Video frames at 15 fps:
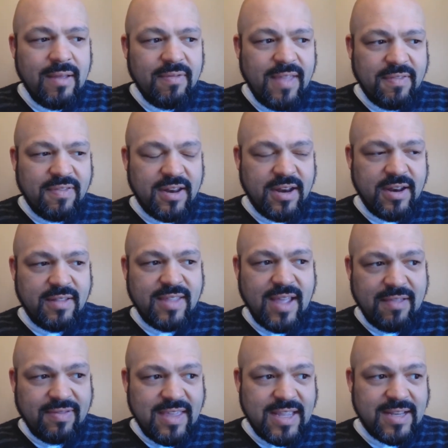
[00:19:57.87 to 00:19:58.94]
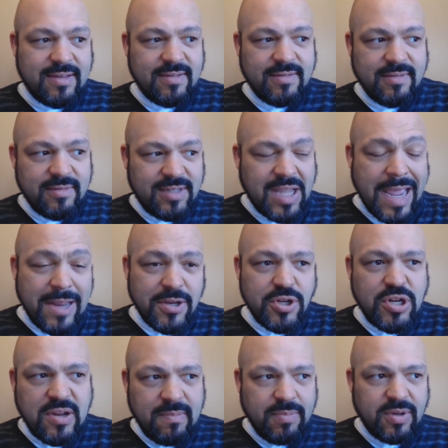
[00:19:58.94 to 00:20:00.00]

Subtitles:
that the tension